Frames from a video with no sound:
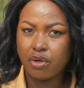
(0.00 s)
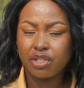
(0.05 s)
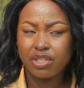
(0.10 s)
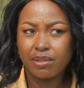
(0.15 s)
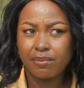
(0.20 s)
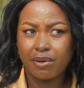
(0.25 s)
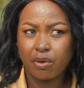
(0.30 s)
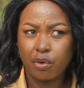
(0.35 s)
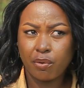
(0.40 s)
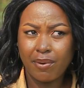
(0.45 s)

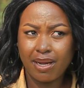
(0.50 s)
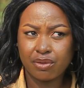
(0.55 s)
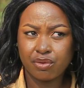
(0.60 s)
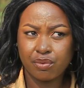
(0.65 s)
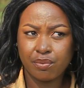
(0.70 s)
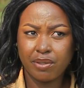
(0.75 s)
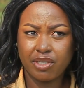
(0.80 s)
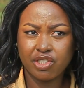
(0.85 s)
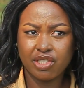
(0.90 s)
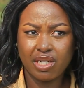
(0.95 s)
No, kuba
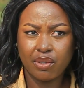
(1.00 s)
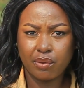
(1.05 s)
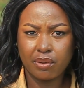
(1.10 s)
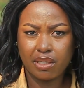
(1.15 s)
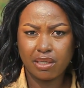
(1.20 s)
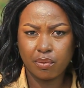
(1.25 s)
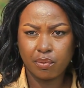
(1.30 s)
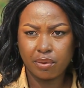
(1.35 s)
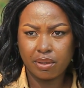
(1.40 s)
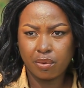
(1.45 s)
tubinjire
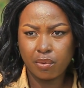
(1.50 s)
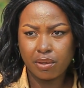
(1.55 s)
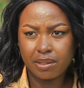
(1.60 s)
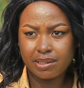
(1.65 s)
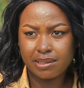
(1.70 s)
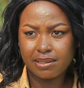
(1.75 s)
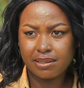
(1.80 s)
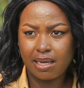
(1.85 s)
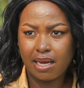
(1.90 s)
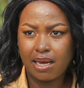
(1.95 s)
we
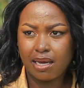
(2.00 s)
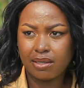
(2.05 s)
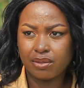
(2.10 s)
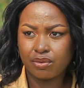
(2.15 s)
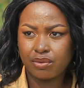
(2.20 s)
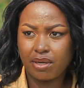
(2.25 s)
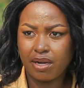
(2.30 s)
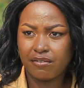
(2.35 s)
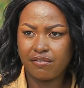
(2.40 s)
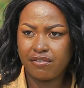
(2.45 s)
got
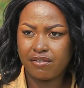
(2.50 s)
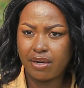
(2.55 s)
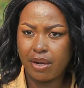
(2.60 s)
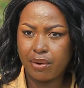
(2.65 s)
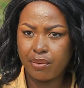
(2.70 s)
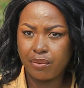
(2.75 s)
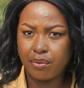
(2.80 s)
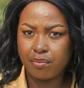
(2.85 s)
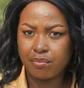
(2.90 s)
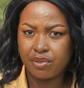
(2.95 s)
tukafuna
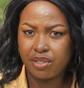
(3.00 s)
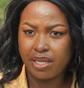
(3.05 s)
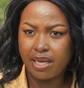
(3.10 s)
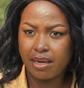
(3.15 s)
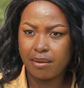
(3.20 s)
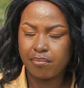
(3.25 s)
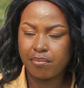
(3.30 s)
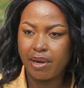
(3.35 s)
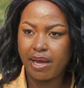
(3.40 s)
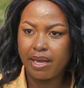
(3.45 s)
room
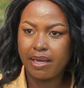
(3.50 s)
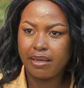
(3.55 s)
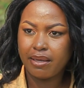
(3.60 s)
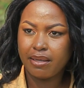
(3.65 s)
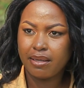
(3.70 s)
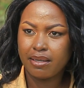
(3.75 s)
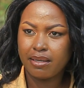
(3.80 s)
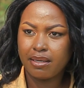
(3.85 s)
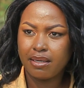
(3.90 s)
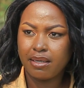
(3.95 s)
nearby.
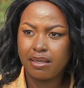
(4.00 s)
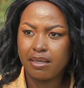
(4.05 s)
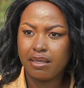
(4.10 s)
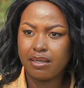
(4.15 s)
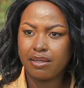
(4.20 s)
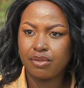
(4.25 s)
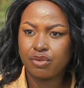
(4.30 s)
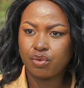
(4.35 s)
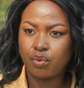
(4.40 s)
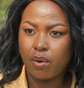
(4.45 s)

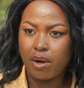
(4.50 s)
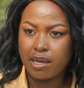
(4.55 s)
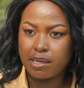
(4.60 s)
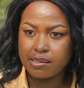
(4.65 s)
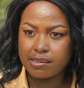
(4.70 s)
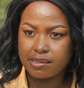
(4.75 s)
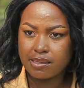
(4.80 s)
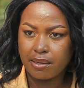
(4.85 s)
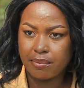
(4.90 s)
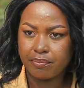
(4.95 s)
It
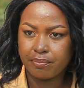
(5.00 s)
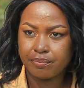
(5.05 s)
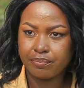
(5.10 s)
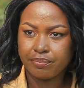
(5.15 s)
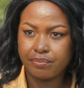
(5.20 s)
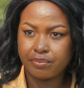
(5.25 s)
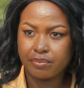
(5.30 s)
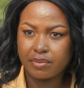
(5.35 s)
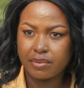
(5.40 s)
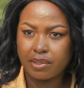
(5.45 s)
was I
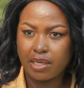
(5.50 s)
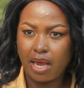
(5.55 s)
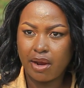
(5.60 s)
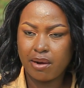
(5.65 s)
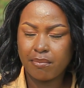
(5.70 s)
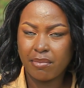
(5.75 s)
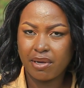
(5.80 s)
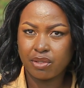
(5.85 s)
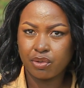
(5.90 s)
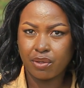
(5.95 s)

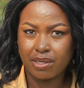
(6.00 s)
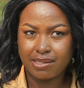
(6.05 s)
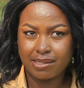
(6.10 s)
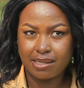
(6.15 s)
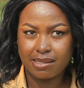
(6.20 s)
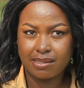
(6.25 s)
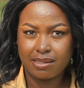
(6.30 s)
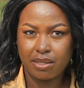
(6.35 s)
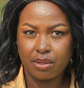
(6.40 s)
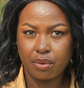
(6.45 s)
remember it was a
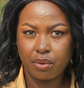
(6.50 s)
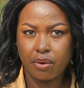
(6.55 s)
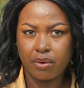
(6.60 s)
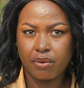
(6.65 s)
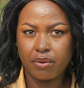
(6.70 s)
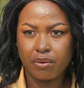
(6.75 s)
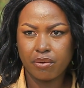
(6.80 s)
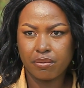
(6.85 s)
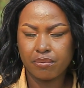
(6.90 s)
single room.